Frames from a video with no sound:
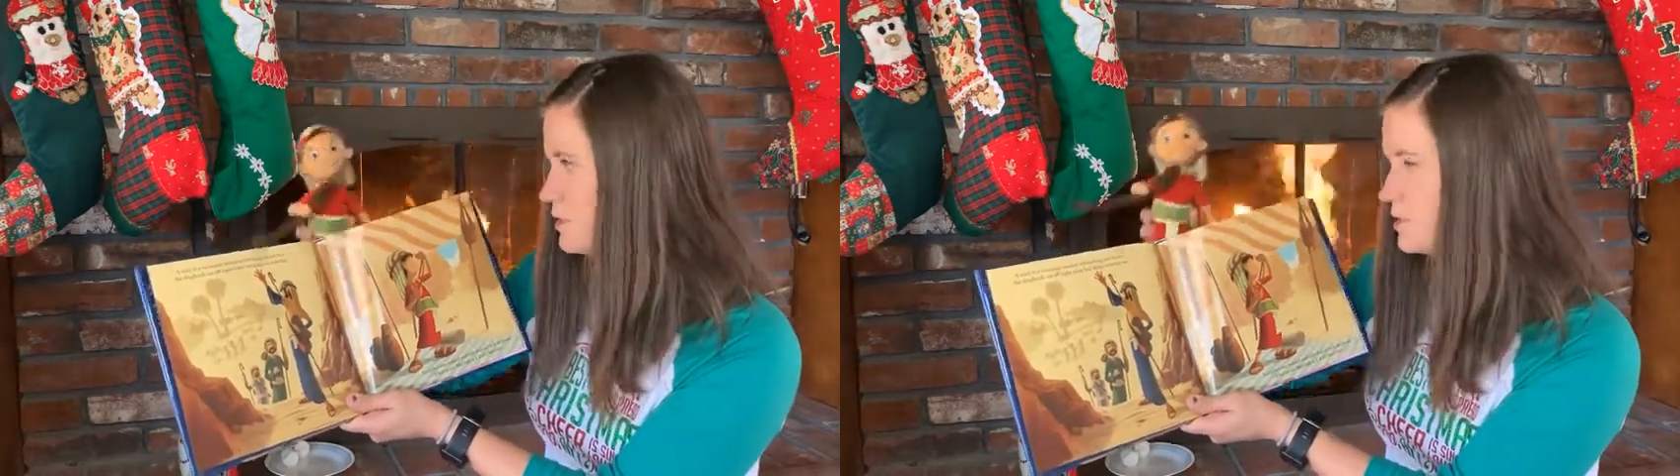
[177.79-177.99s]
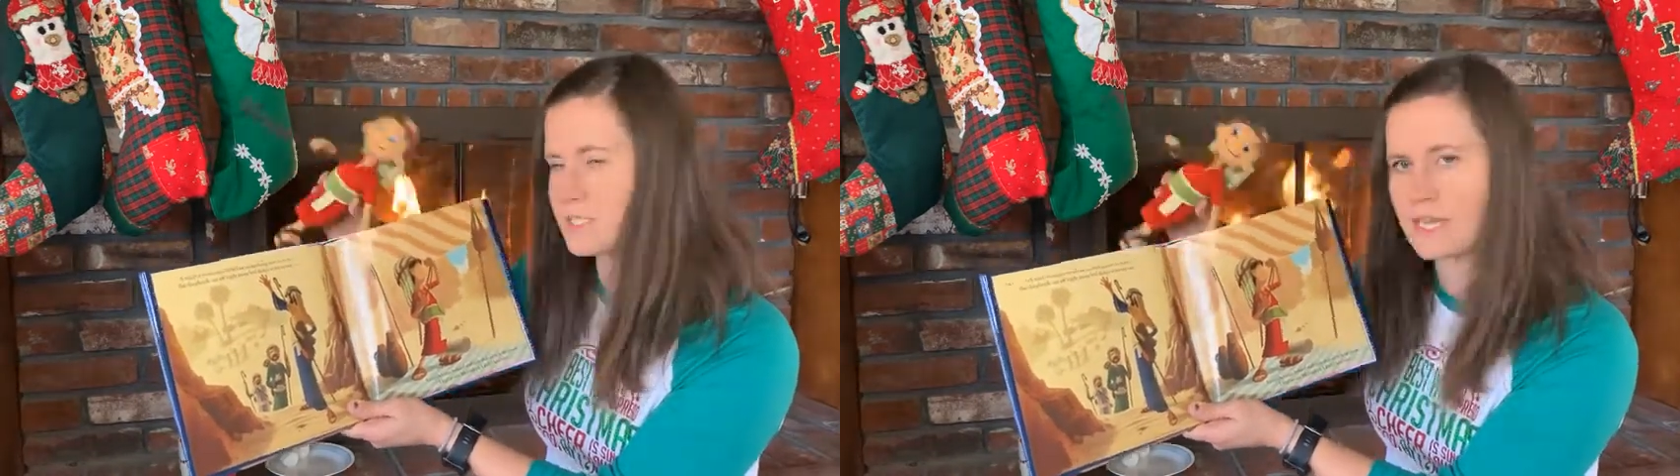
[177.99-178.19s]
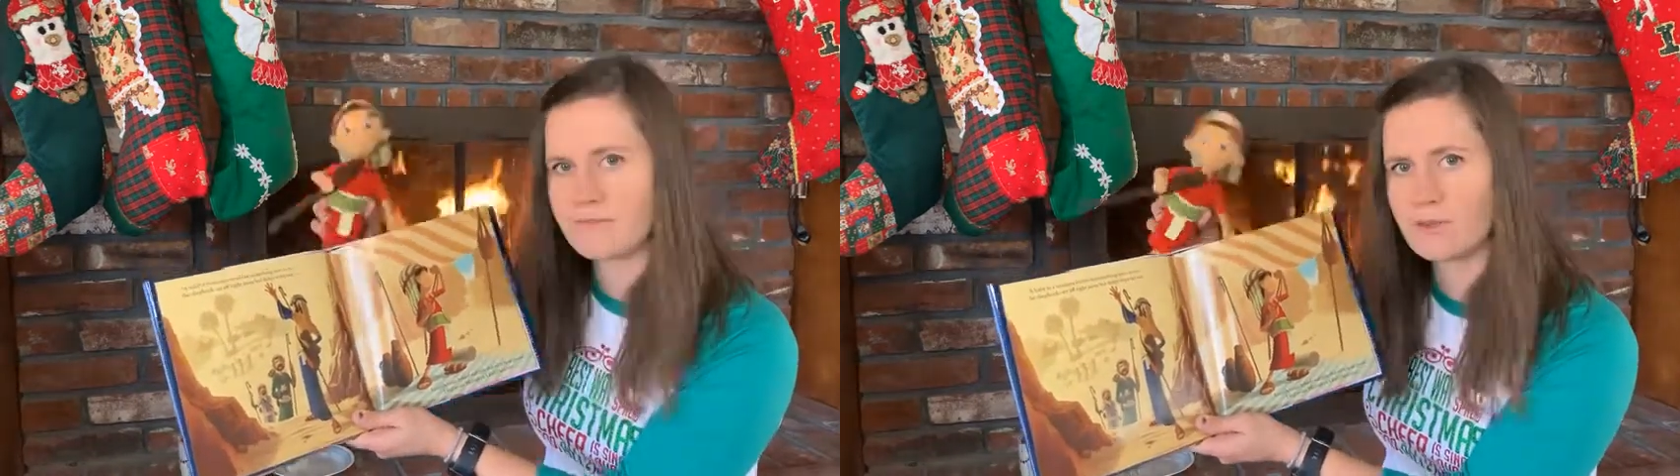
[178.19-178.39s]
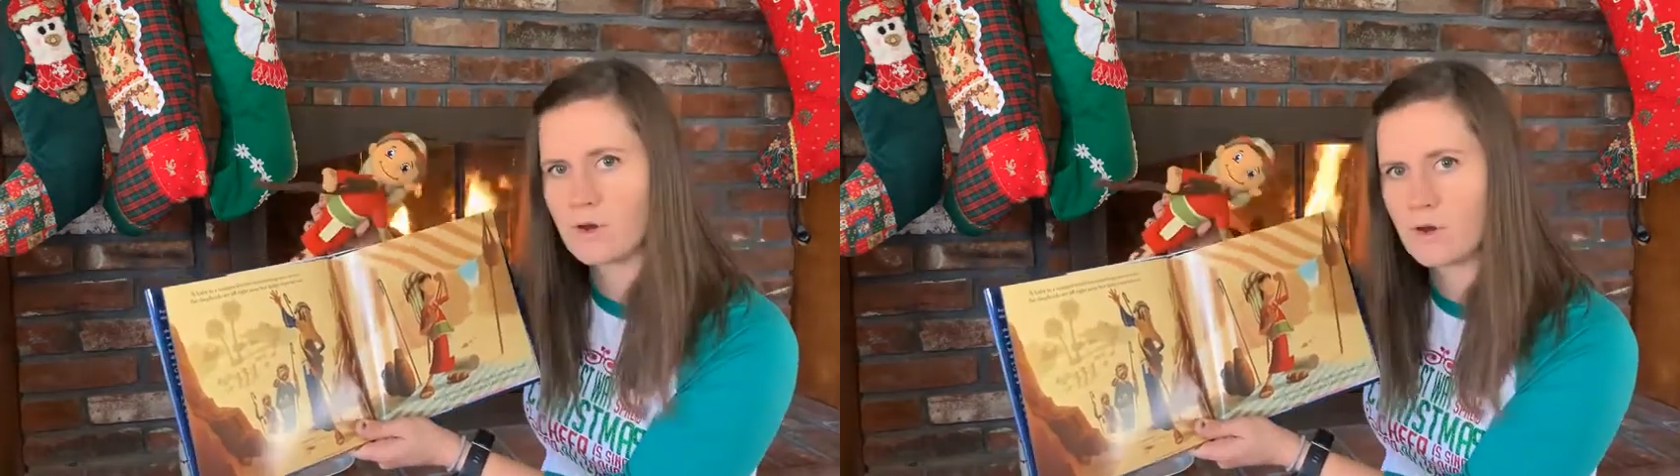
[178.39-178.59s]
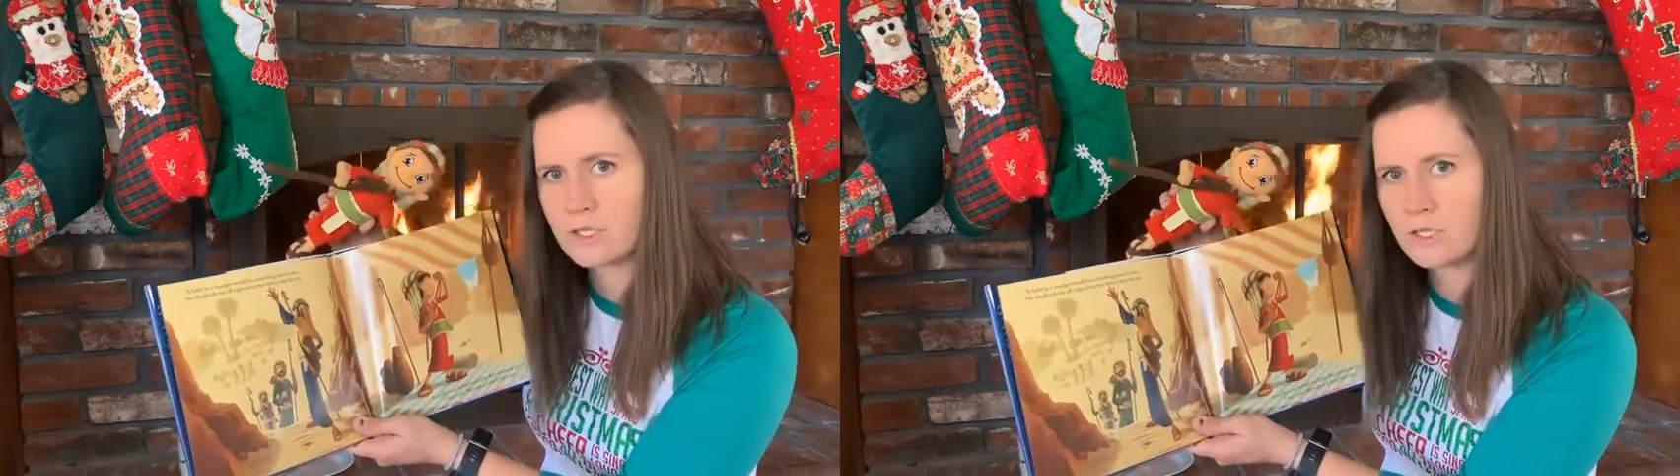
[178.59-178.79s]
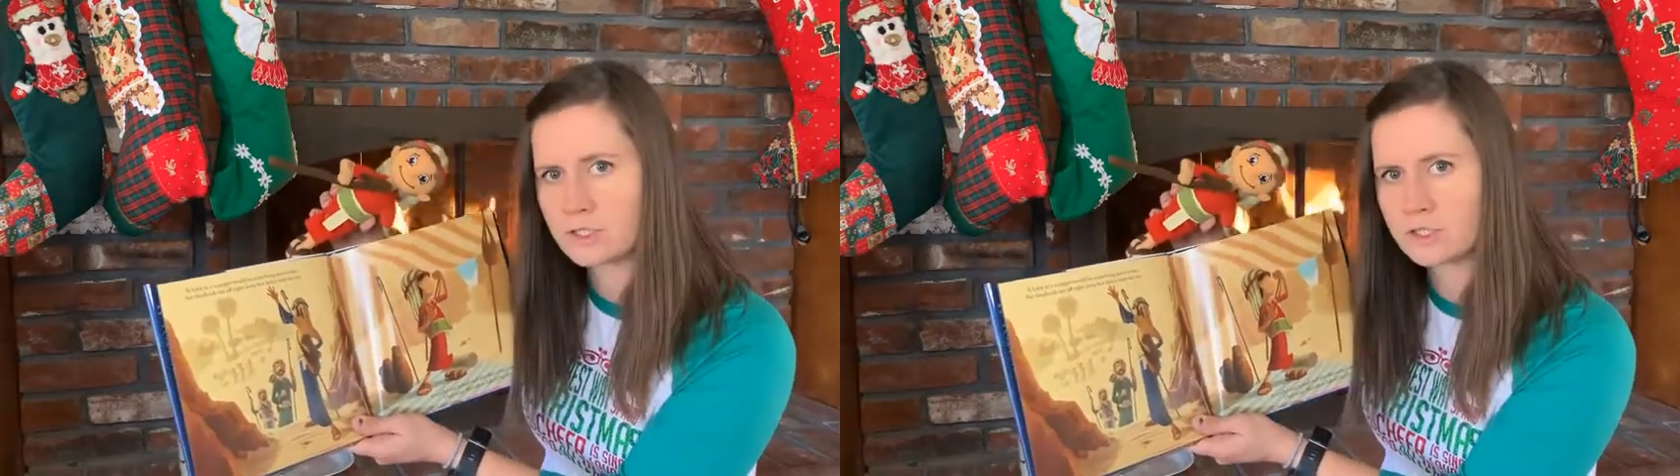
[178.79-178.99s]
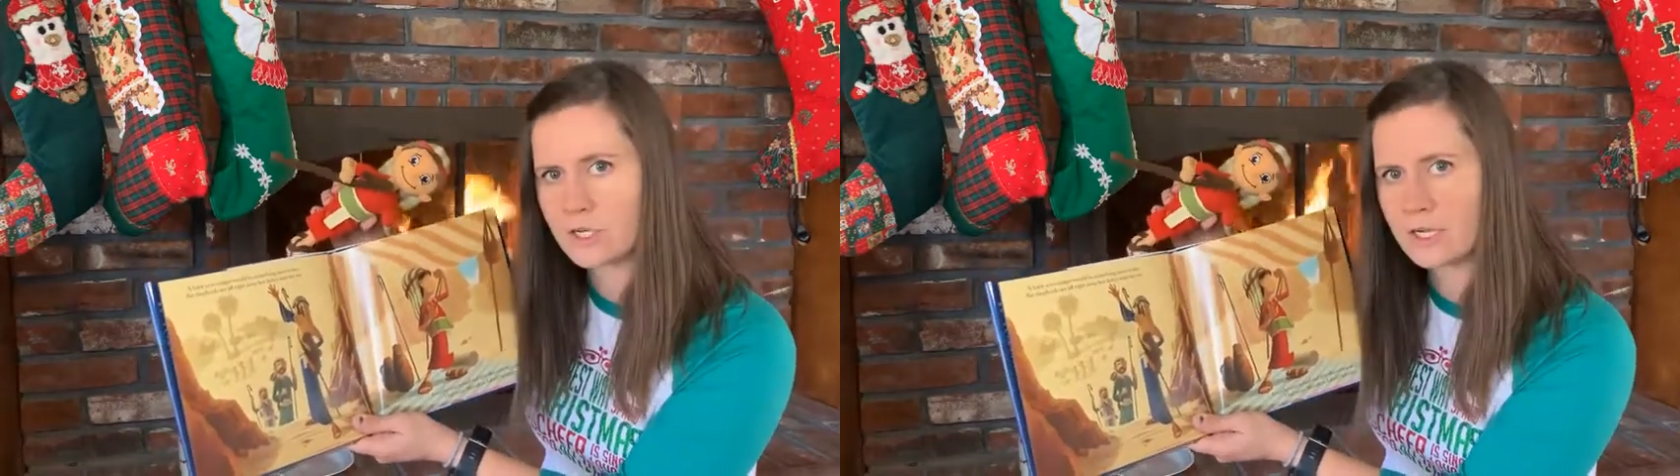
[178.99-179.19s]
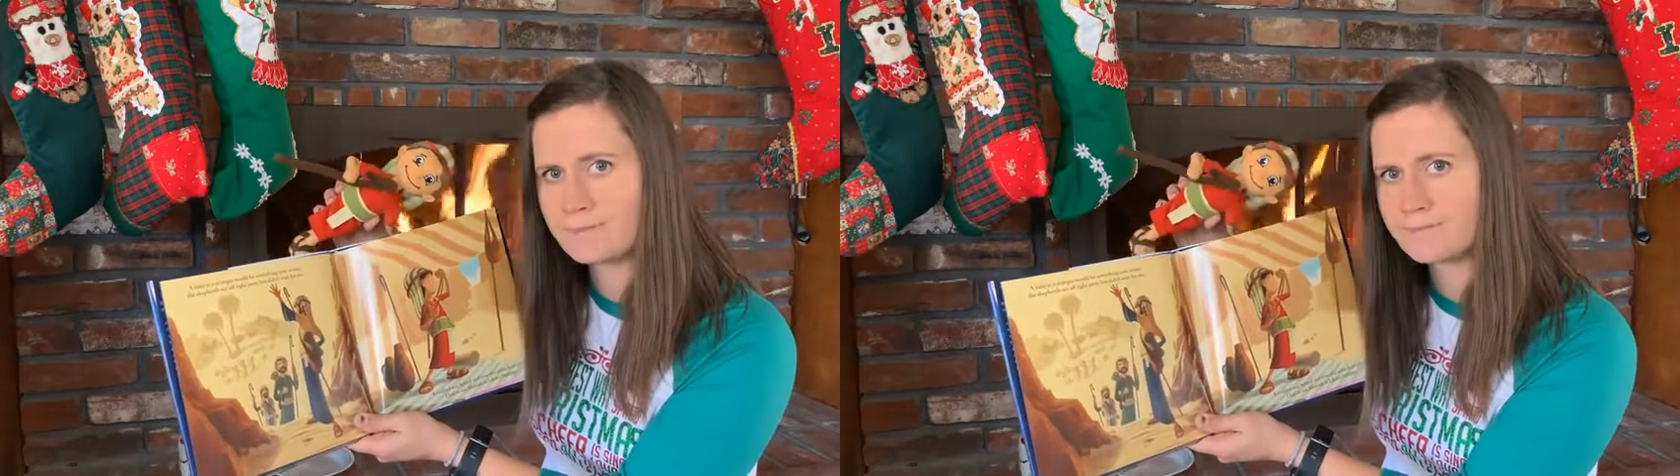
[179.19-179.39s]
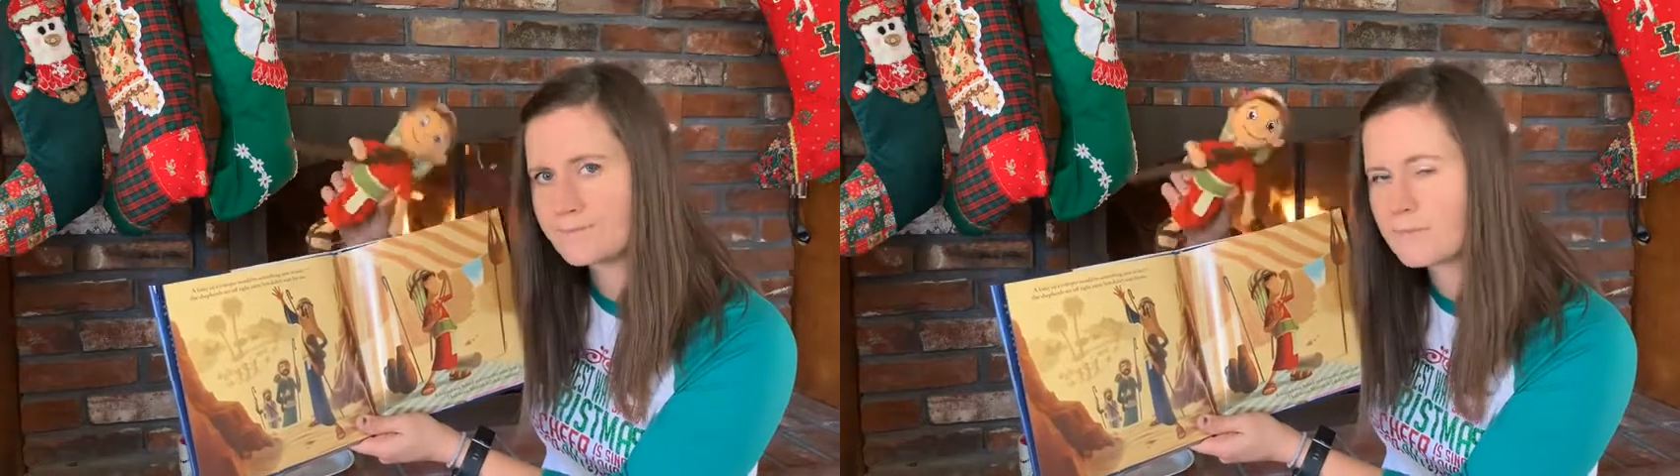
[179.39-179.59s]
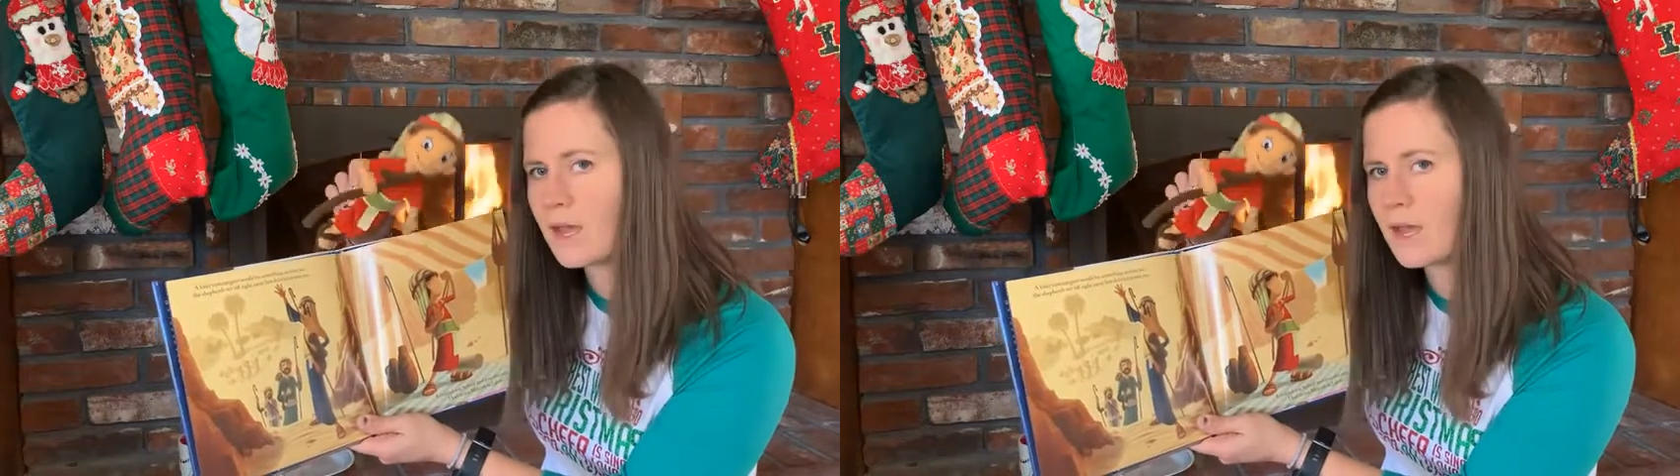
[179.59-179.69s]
Just like if you go on a long journey,